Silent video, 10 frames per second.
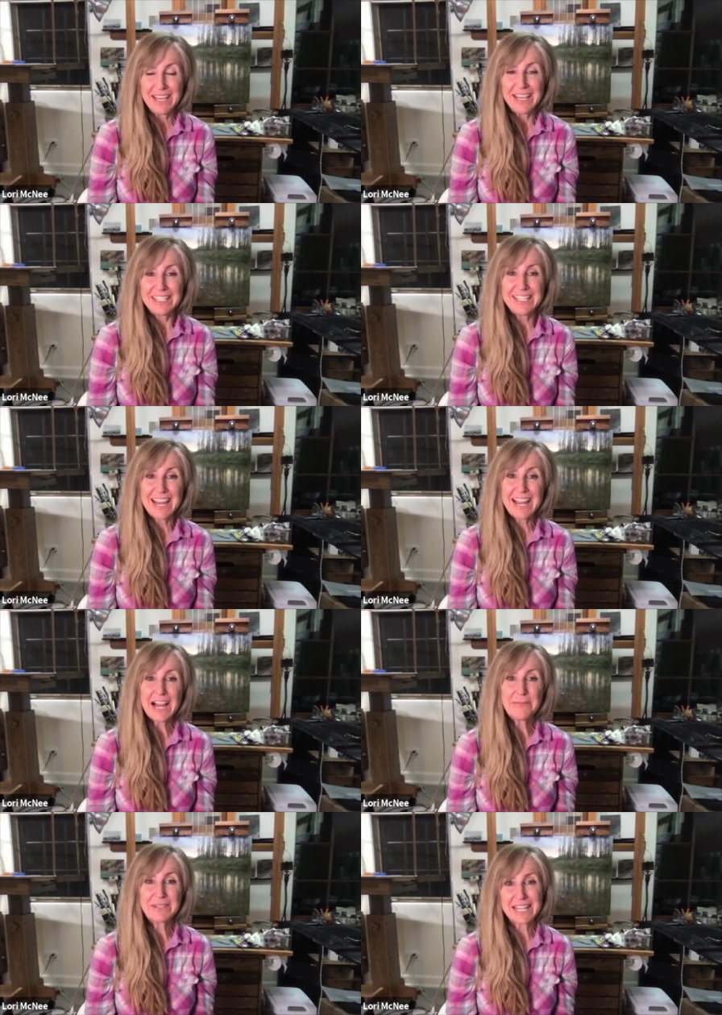Today,
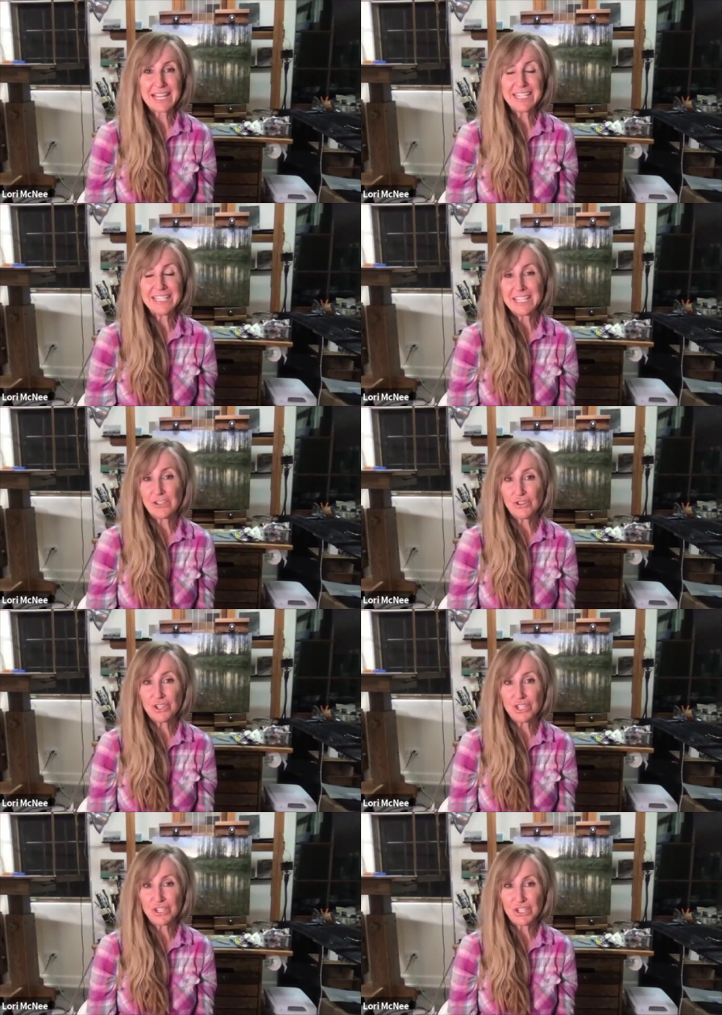I'm excited to
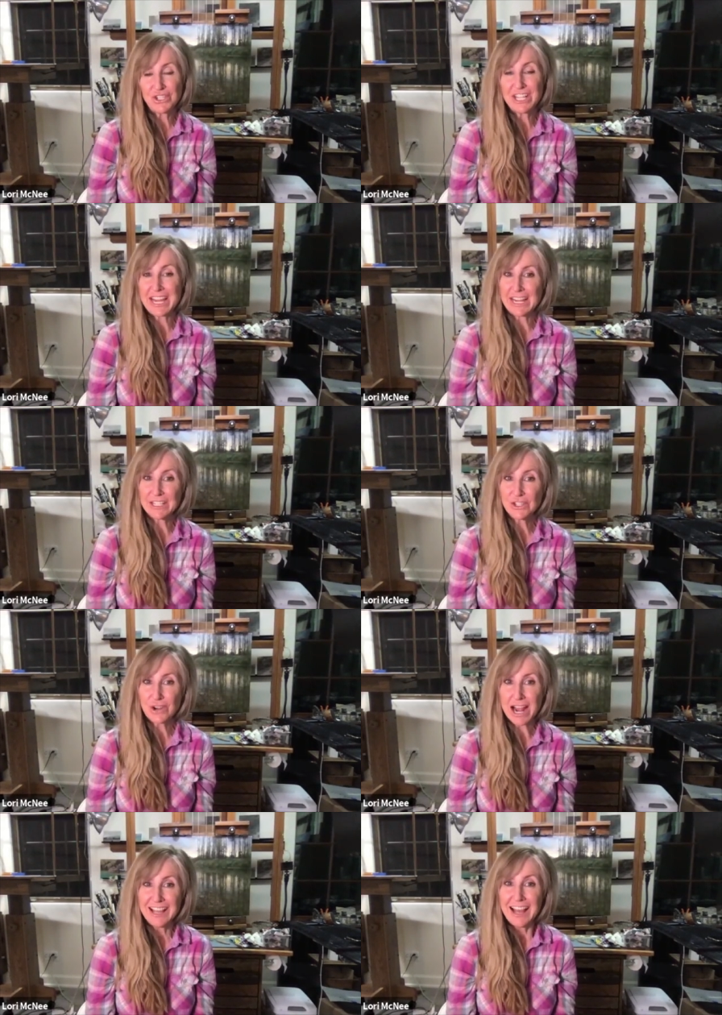introduce you to Annie
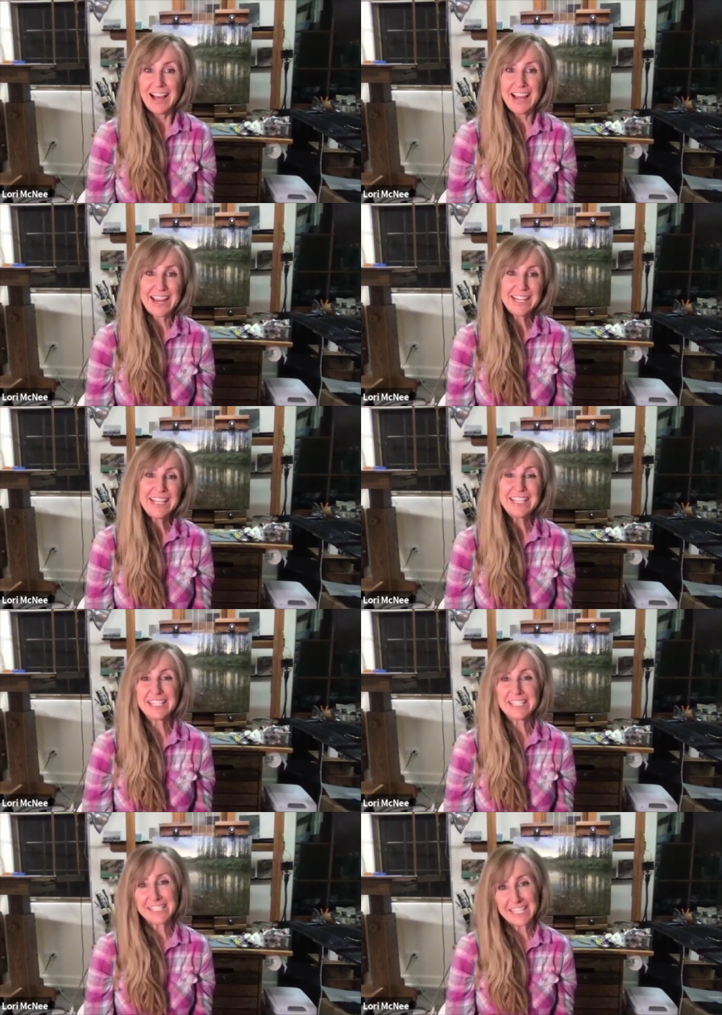Strack. Annie is a
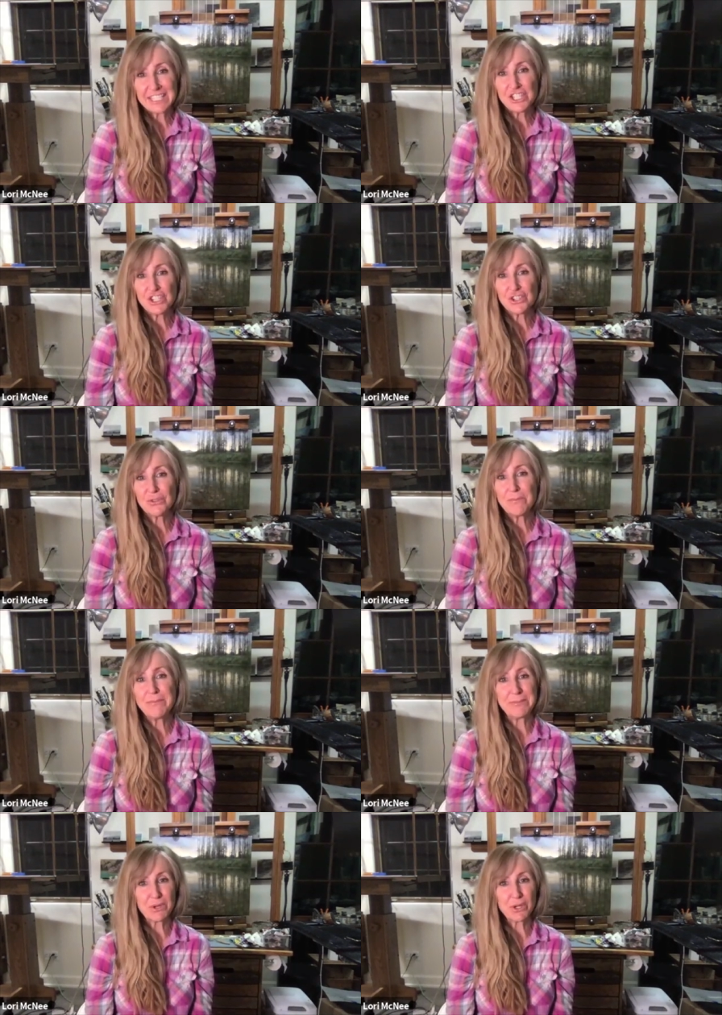signature
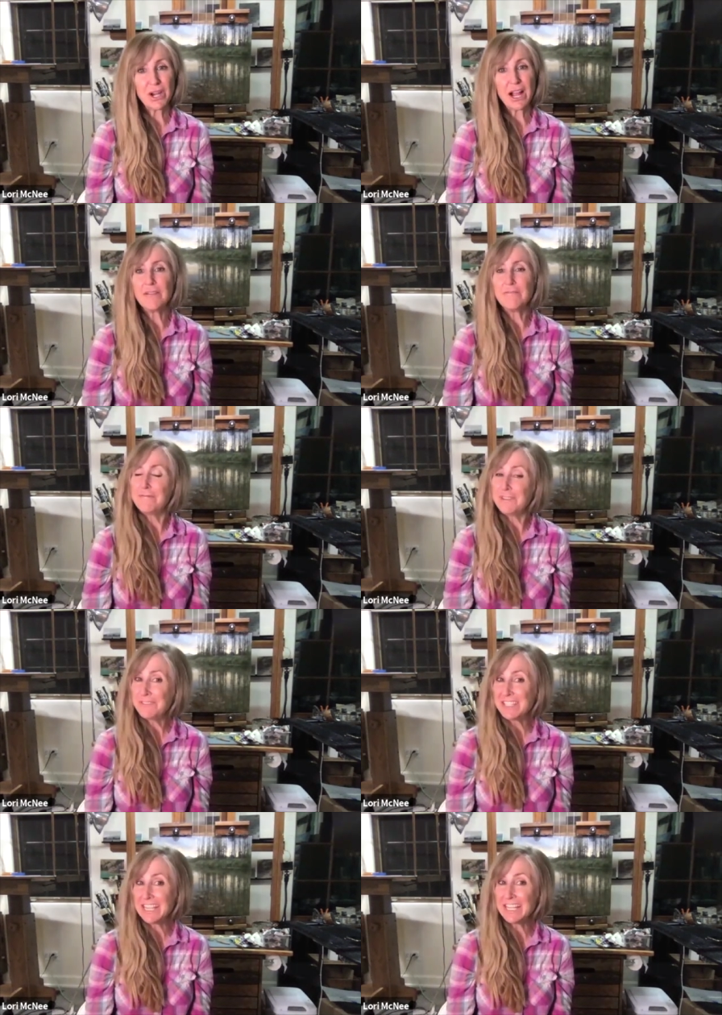member of
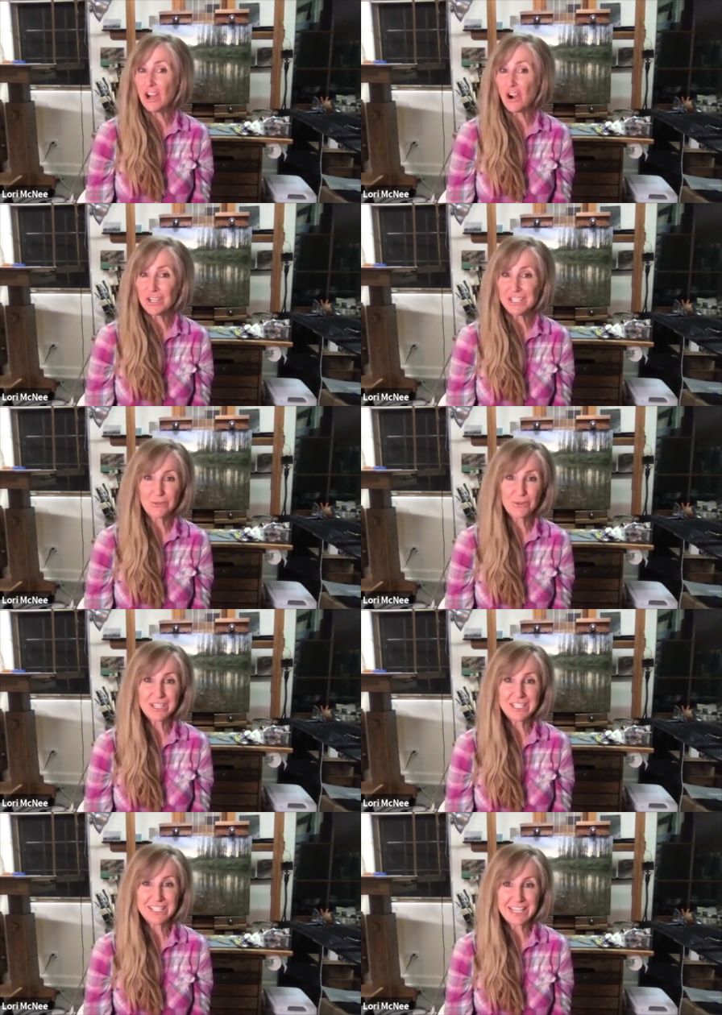fifteen artist
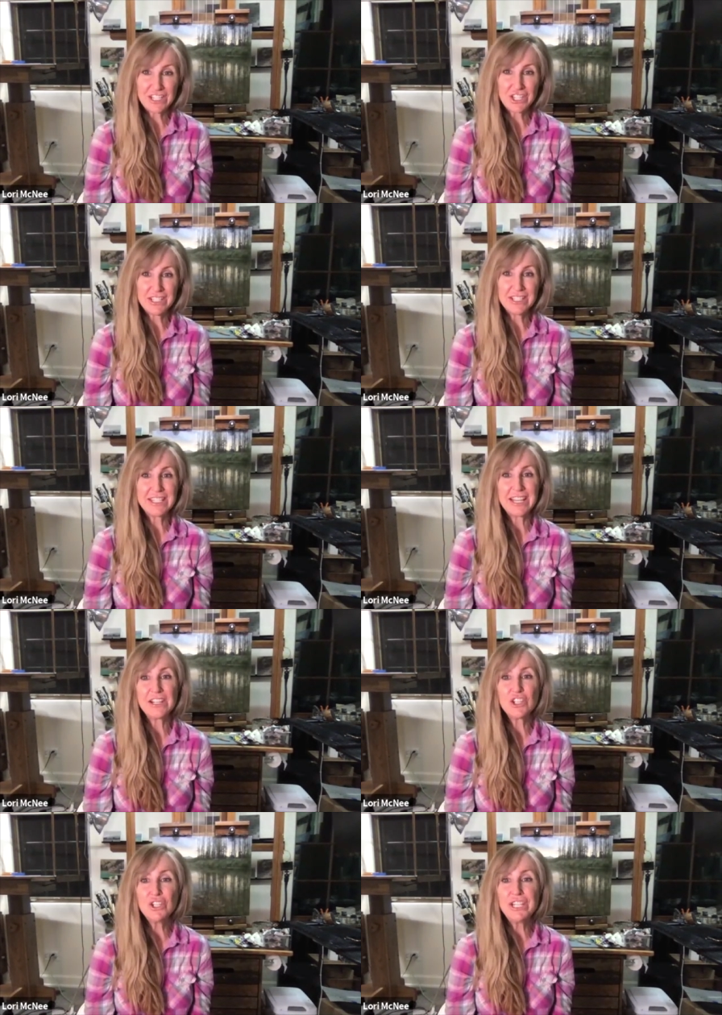organizations,
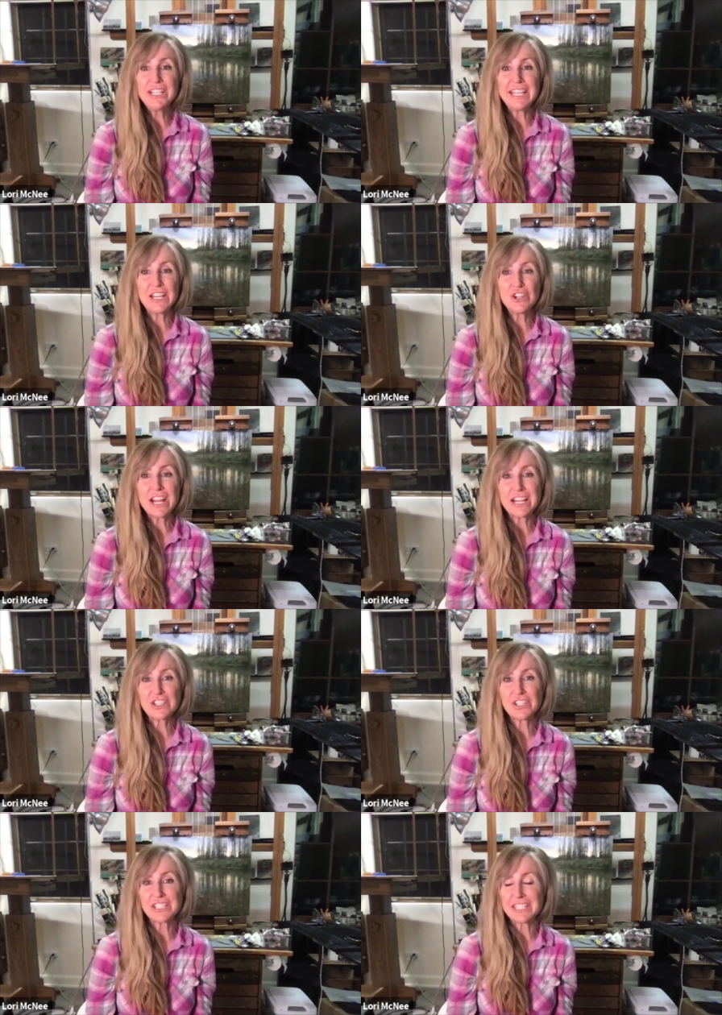including the
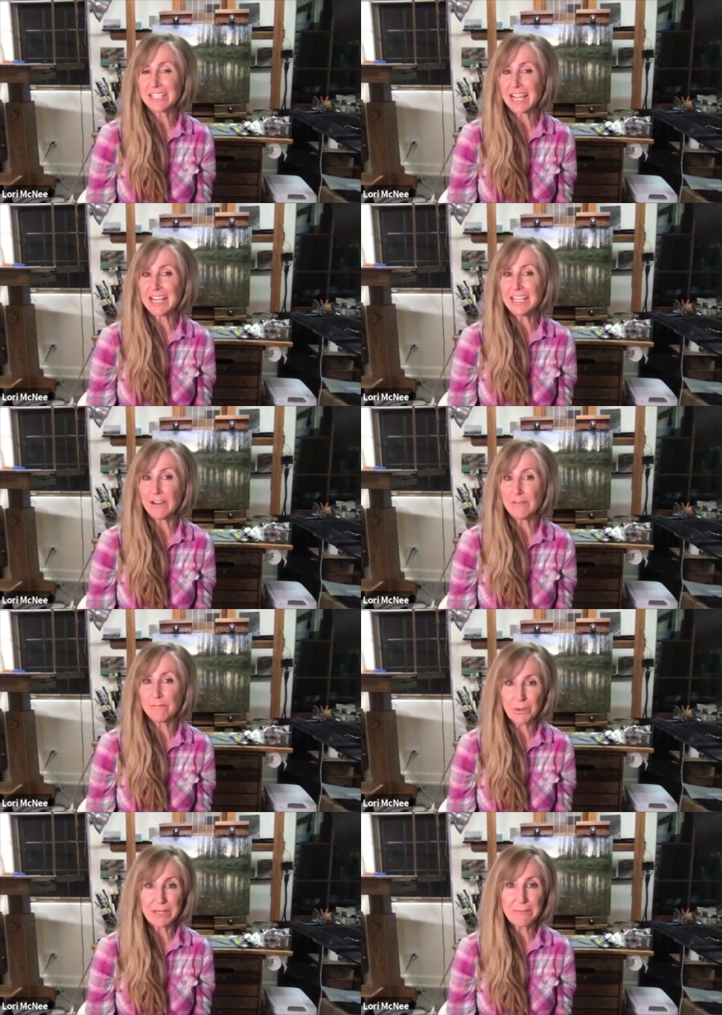International Society of Marine